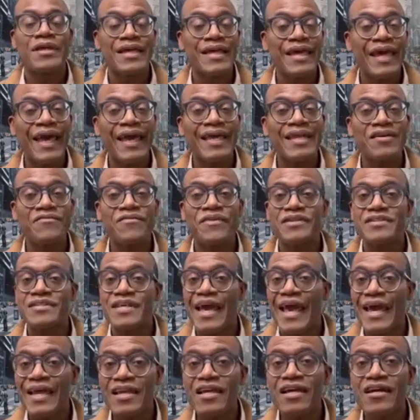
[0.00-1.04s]
again, if there's
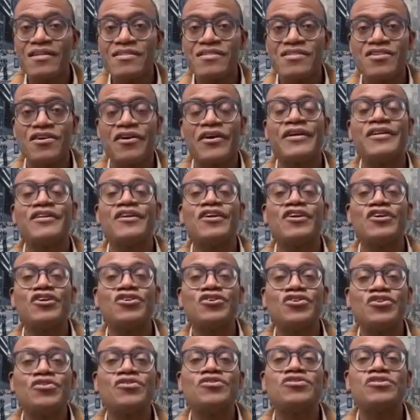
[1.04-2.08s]
any concern,
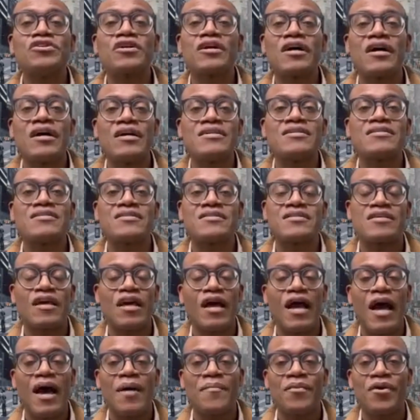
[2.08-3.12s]
you should
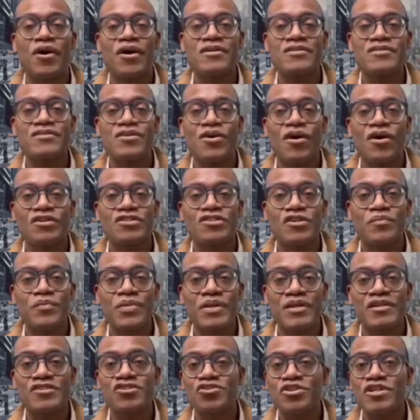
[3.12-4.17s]
consult your
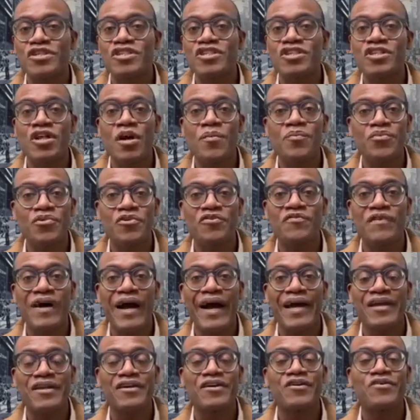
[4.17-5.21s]
pediatrician or
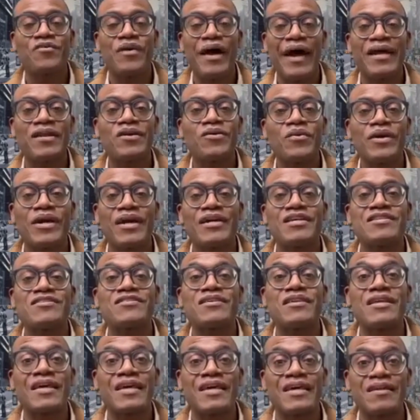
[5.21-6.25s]
provider right away
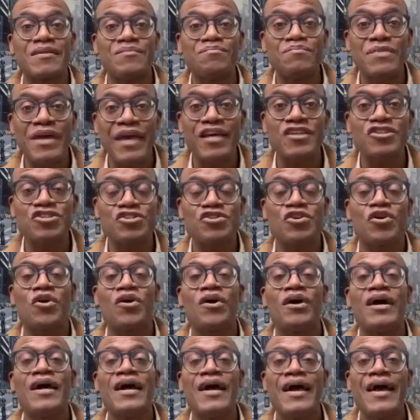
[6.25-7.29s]
so they can make
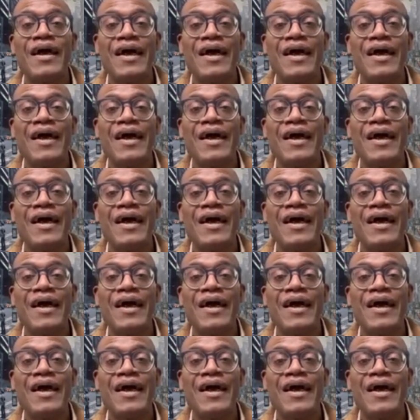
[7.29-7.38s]
sure